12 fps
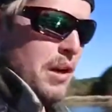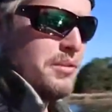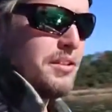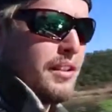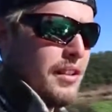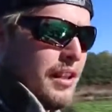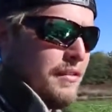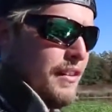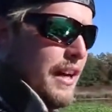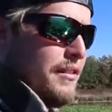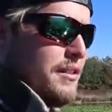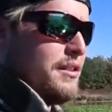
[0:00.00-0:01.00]
I was thinking like
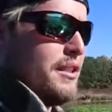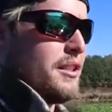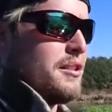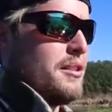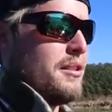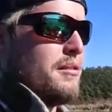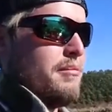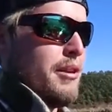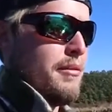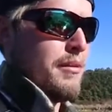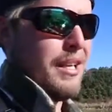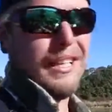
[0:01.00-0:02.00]
5 to 6.
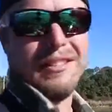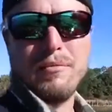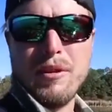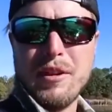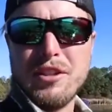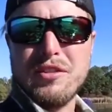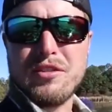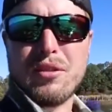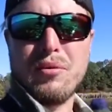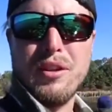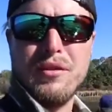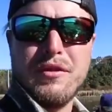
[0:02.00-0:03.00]
Maybe, I guess maybe I should
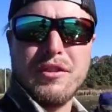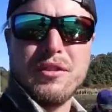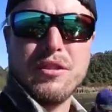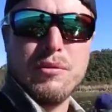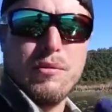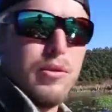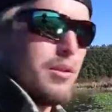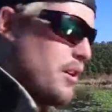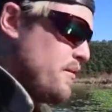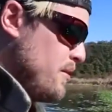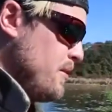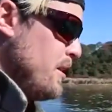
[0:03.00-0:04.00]
start weighing fish a little bit more
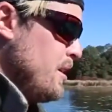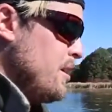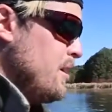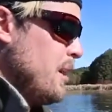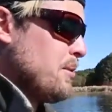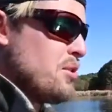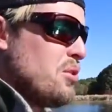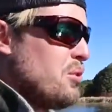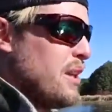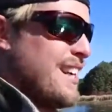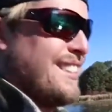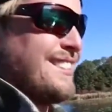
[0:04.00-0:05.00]
often. That was
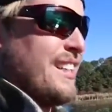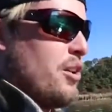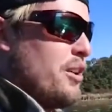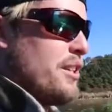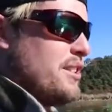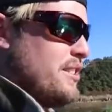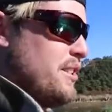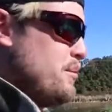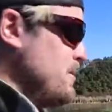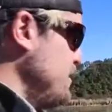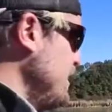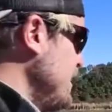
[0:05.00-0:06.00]
cool. Like I said, all I could see
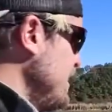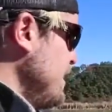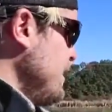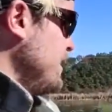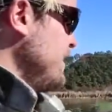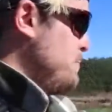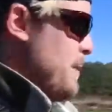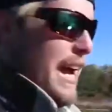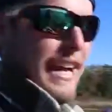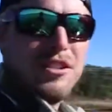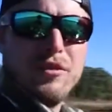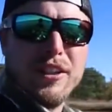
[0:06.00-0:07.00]
was these
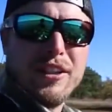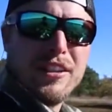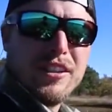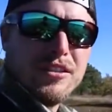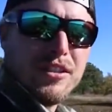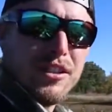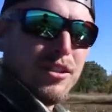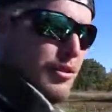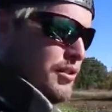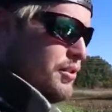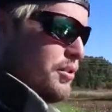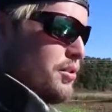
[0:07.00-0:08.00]
pads over here. They started
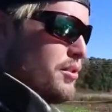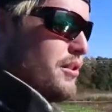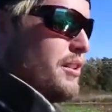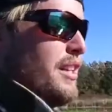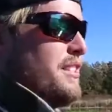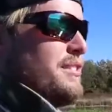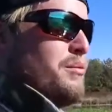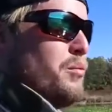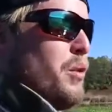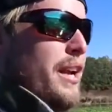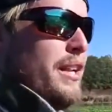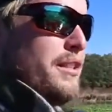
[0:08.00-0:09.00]
going, and I just
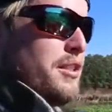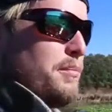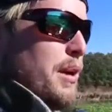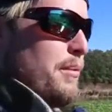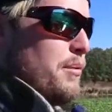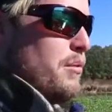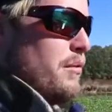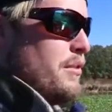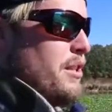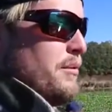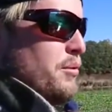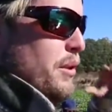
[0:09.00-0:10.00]
waited, just popped it one
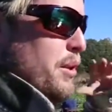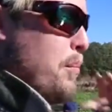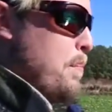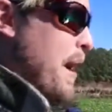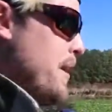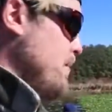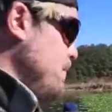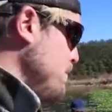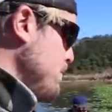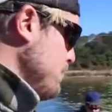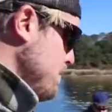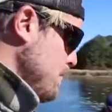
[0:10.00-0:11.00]
more time, just waited. Bam!
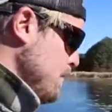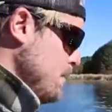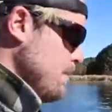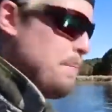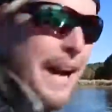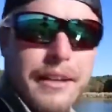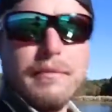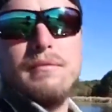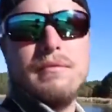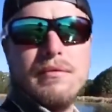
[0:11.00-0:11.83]
Bam!